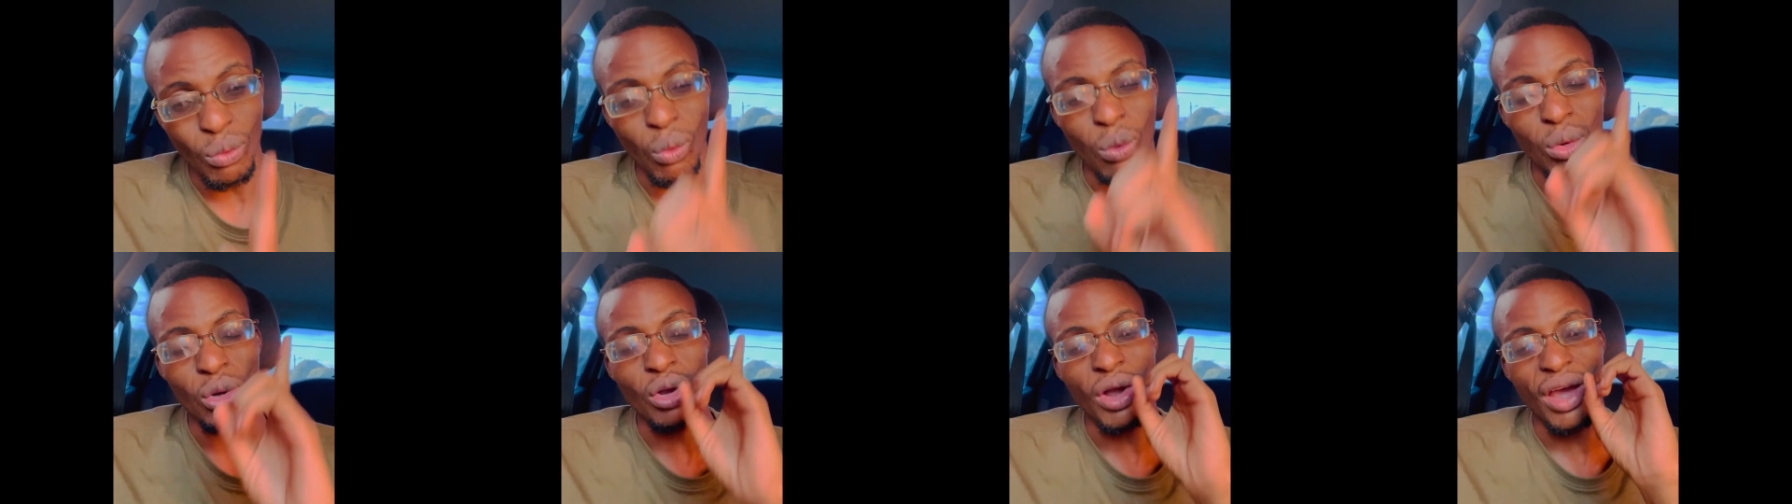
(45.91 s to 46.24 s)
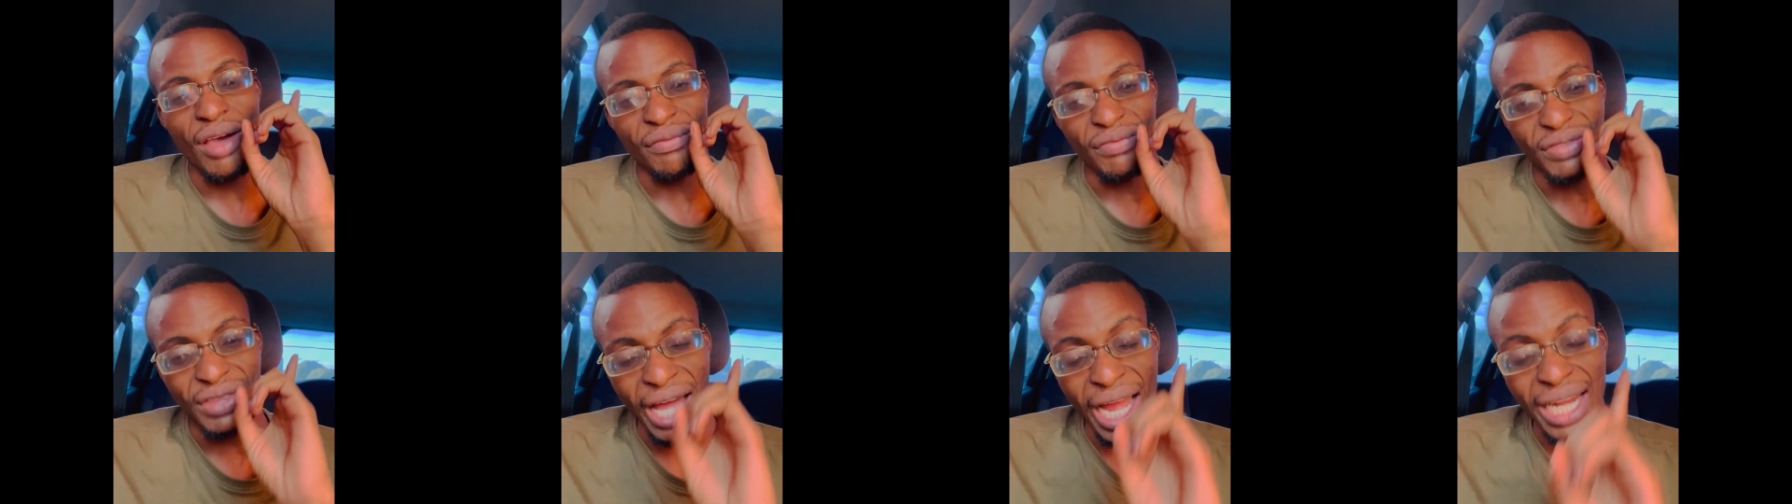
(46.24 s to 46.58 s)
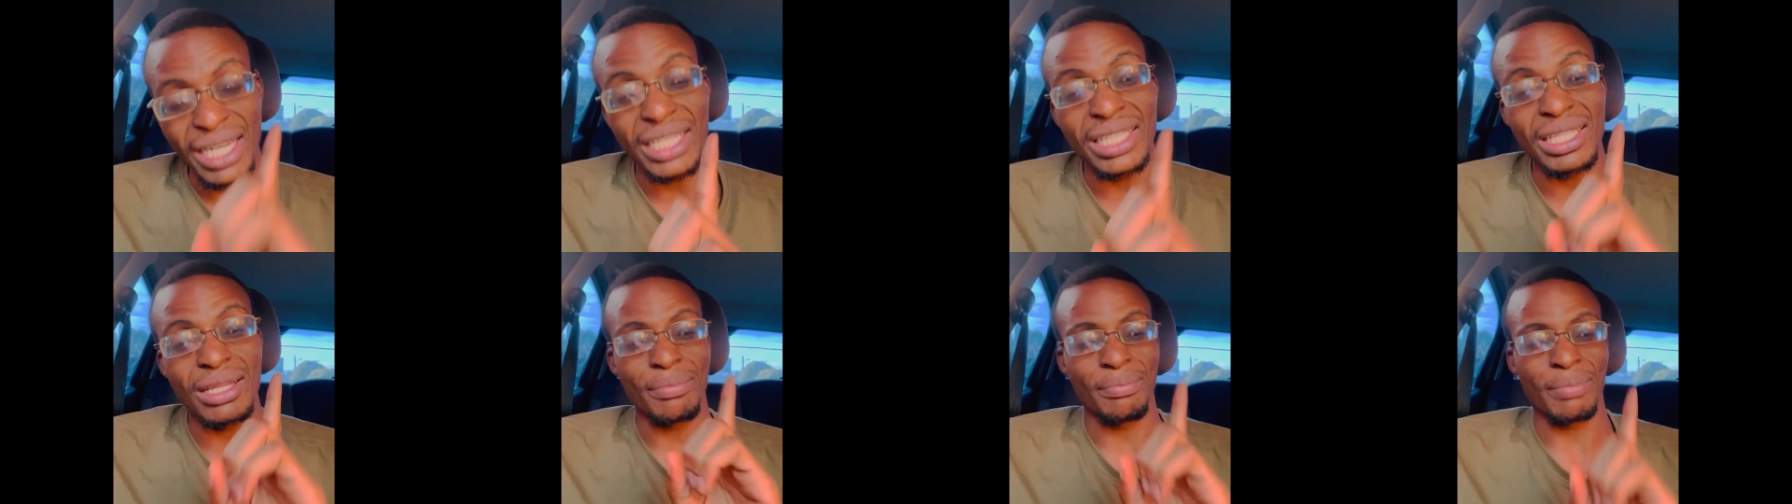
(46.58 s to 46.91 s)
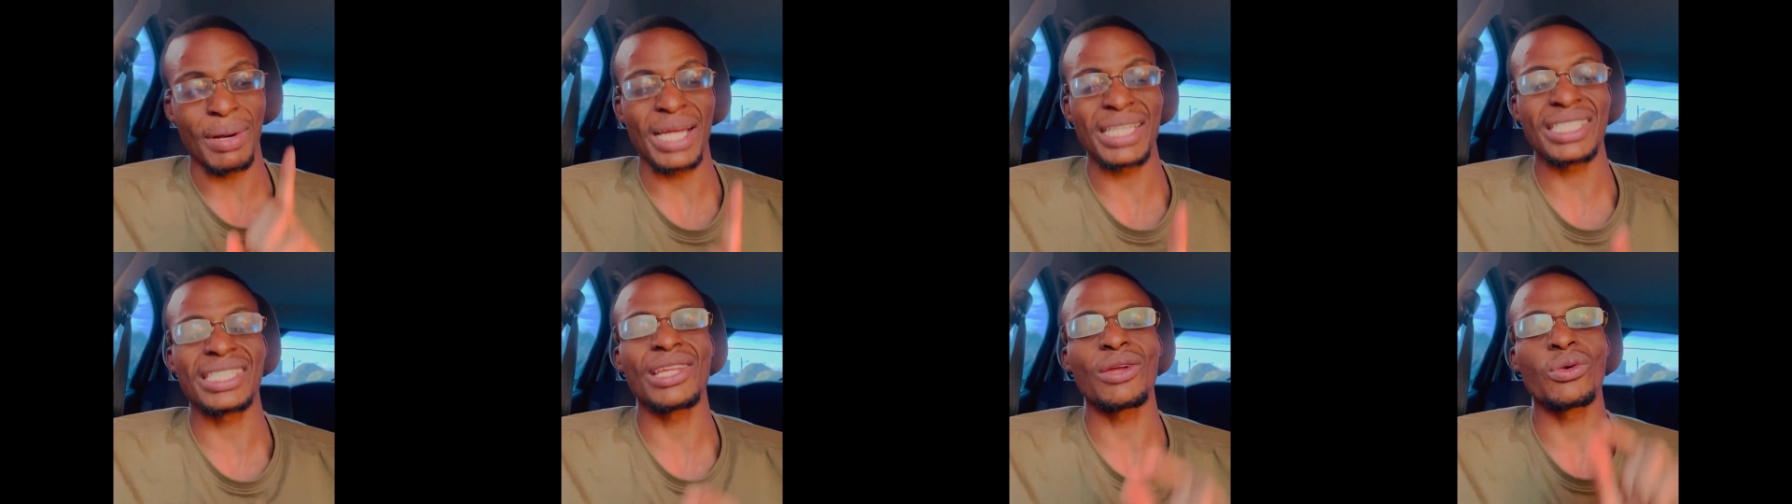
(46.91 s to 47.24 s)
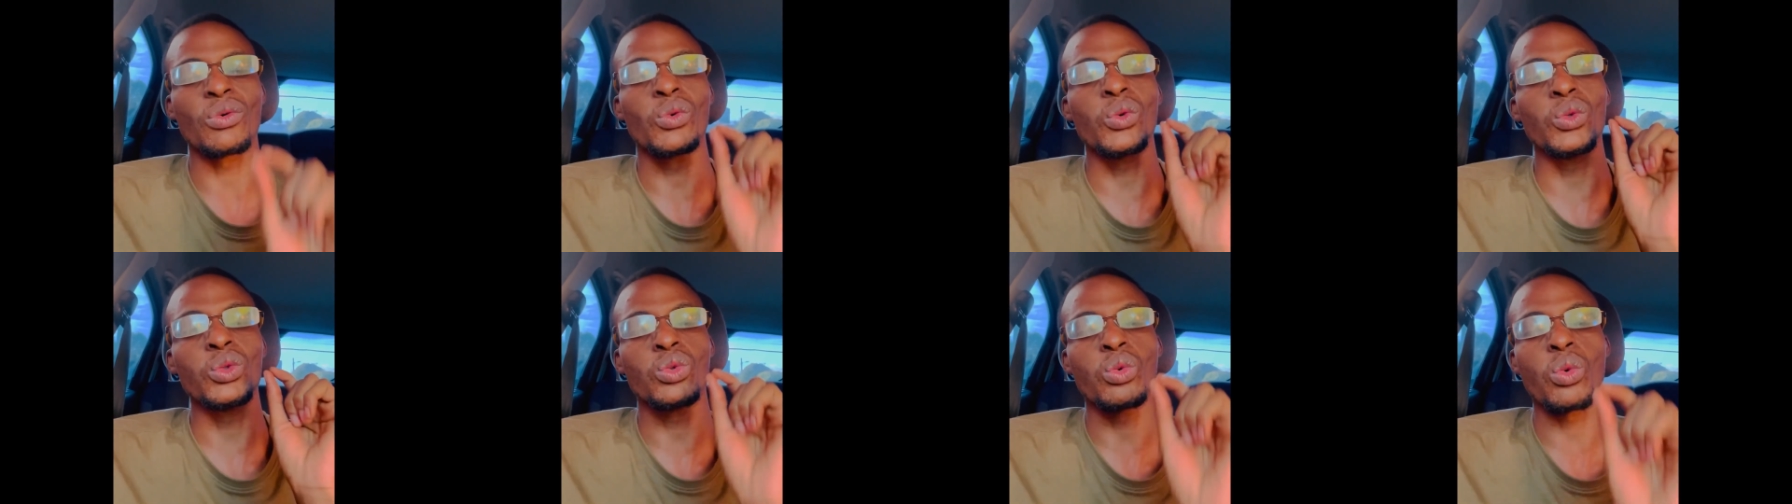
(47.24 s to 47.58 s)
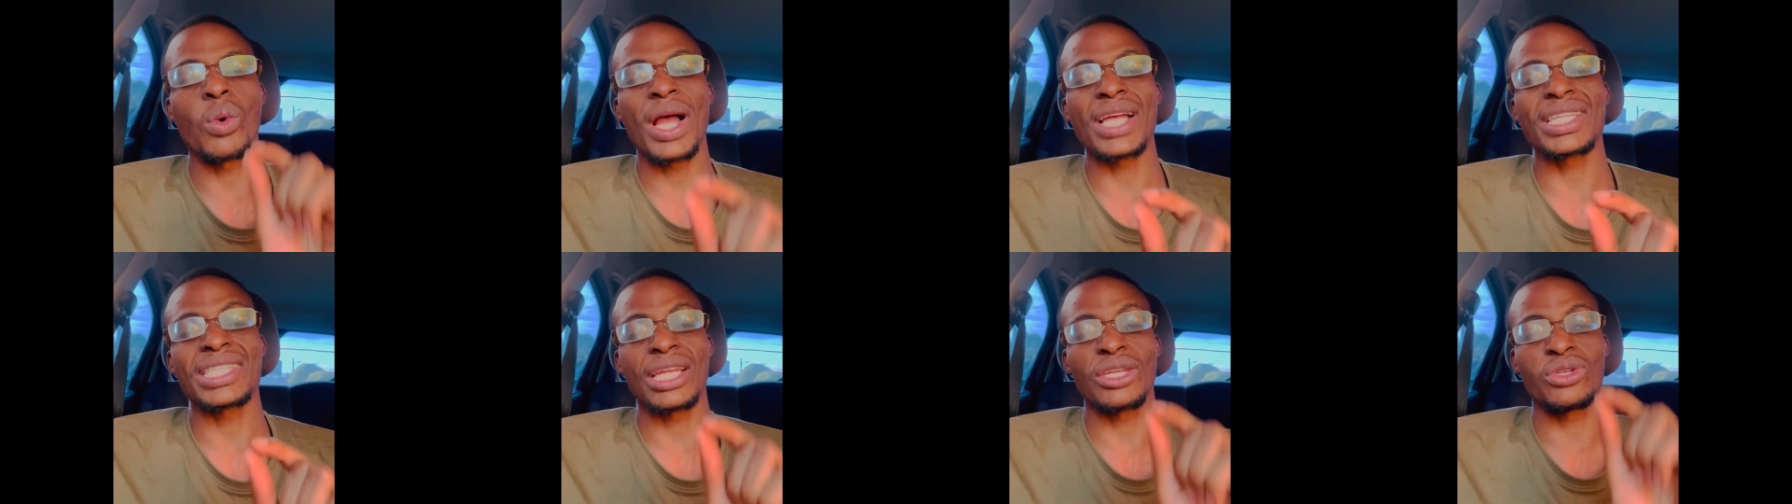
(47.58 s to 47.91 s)
you have done in the past, the good
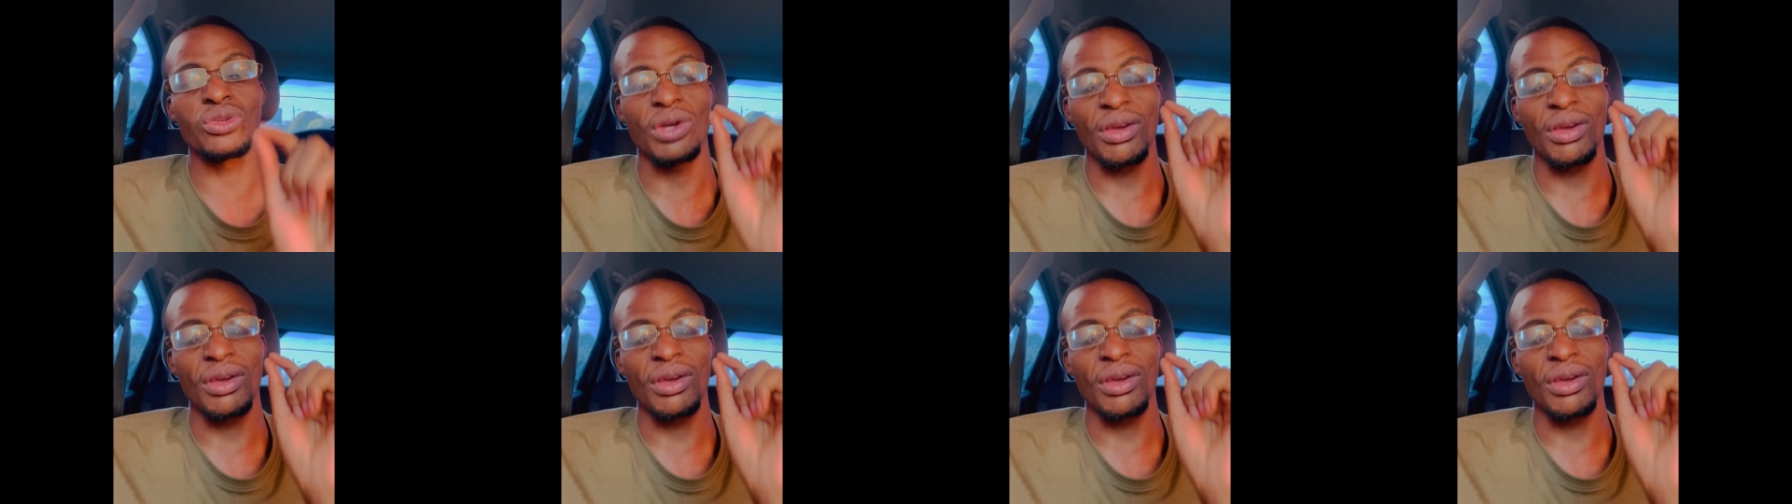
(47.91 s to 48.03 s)
works that